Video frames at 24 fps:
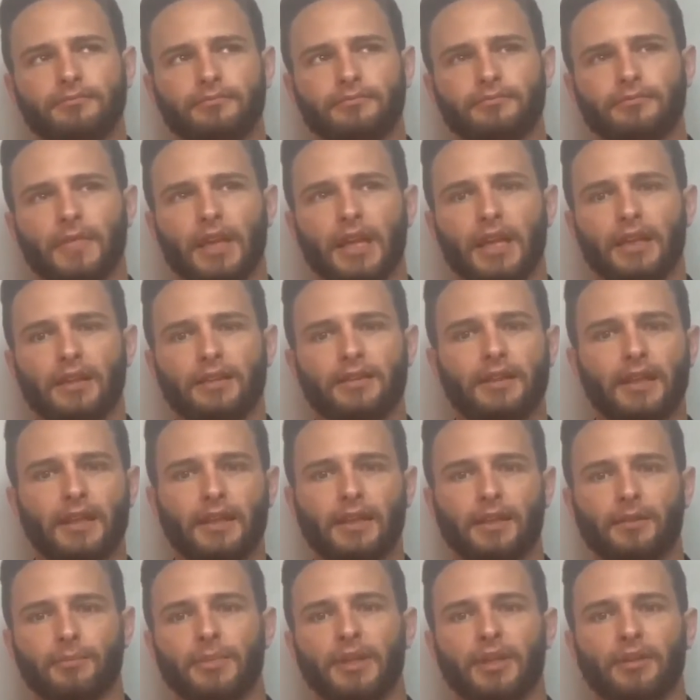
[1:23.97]
ink that
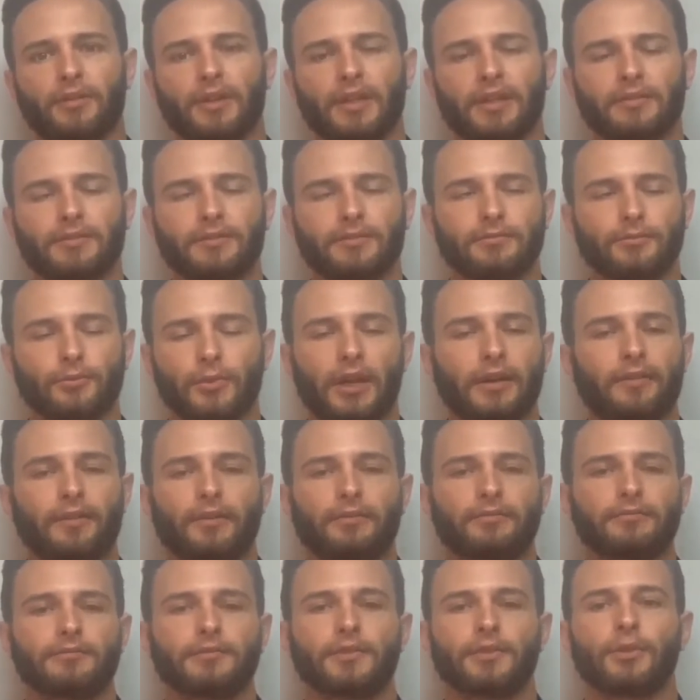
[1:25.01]
can be erased.
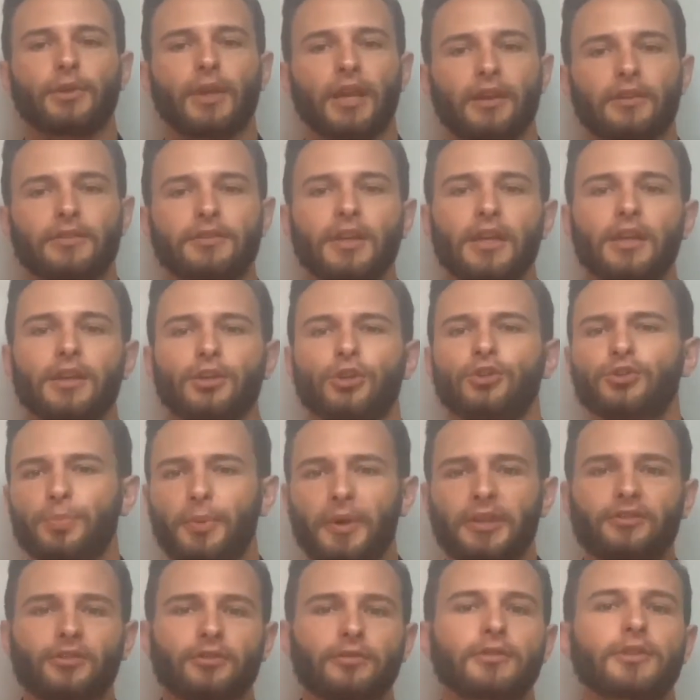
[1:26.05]
Whatever, who cares? Use a
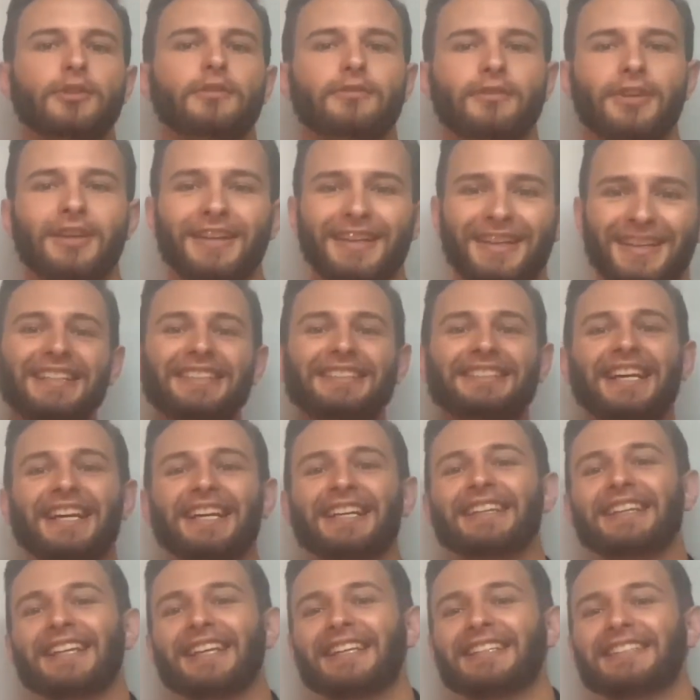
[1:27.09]
pencil.
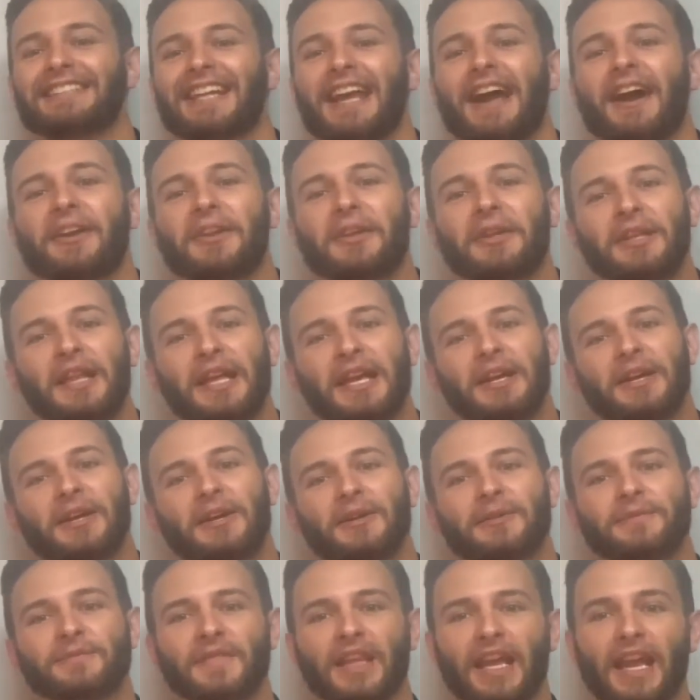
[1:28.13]
Second thing is
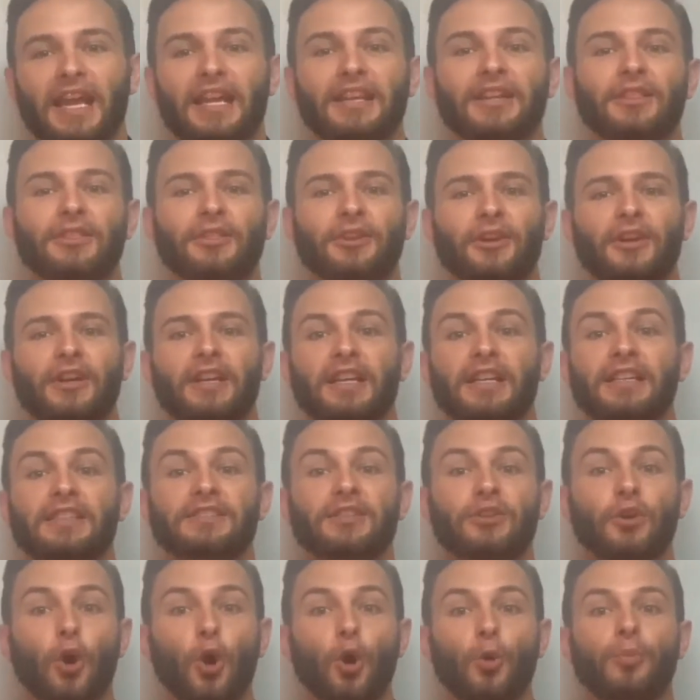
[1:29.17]
calculator, and the third is
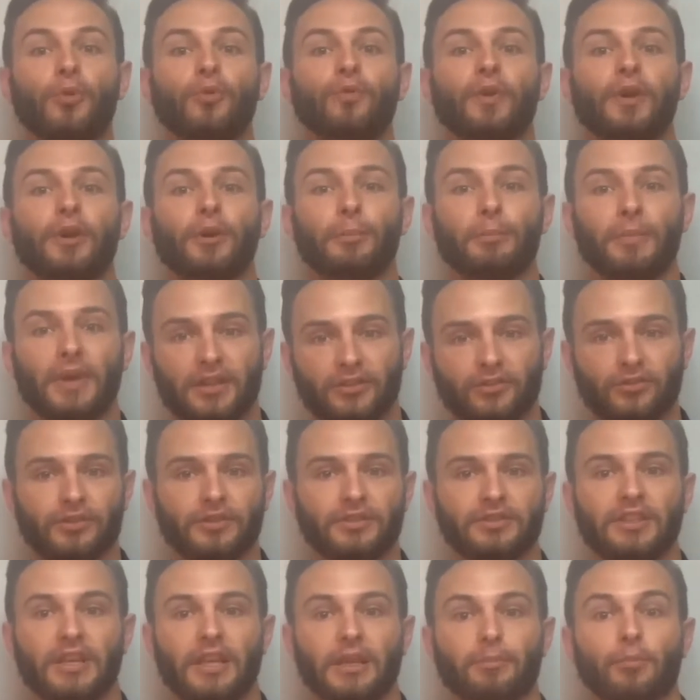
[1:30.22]
an open reel
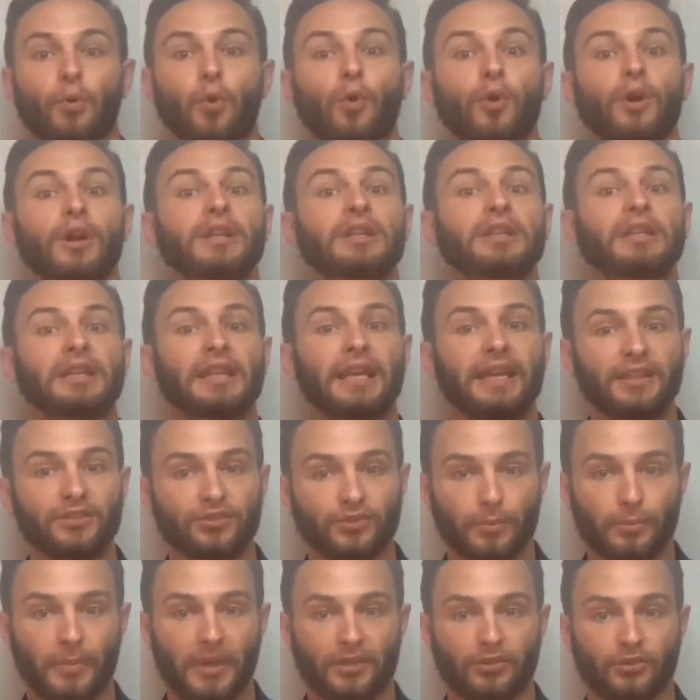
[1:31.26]
measuring tape or a
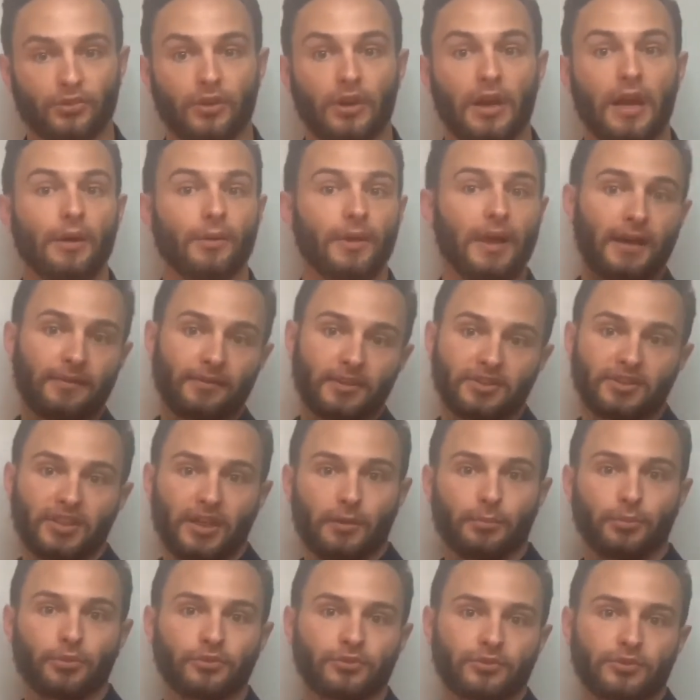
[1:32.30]
laser measure. I will have
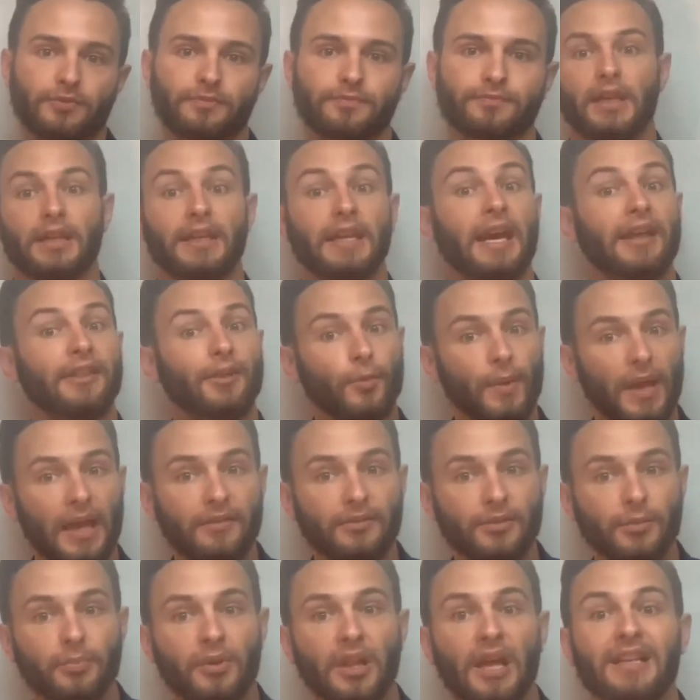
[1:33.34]
examples. Now that we
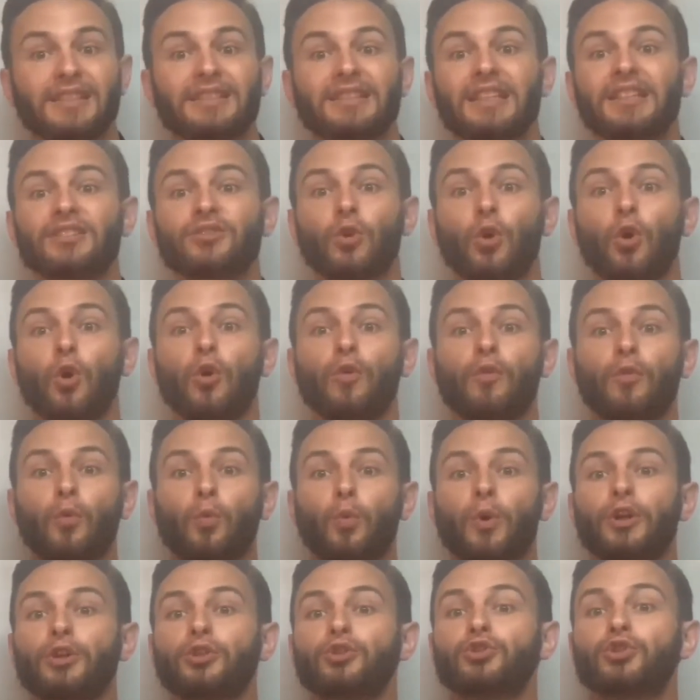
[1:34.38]
have supplies, let's go over
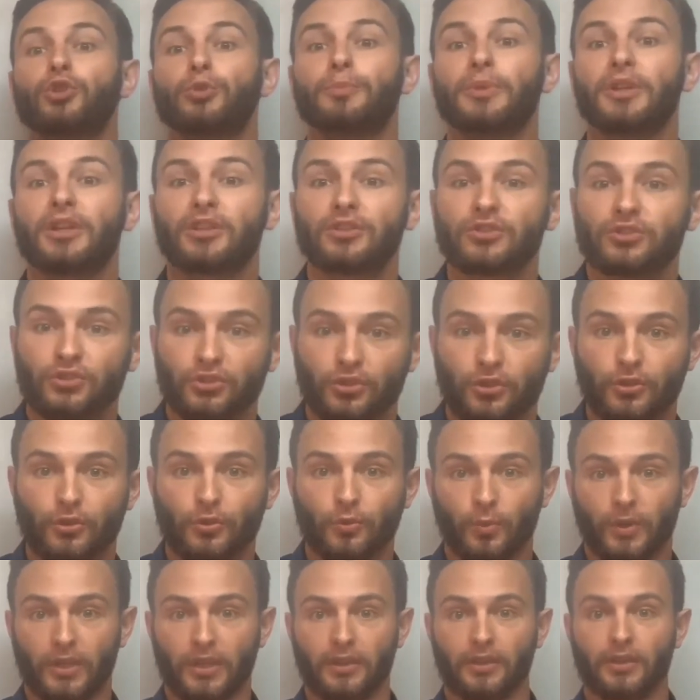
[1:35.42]
what you should be concerned with.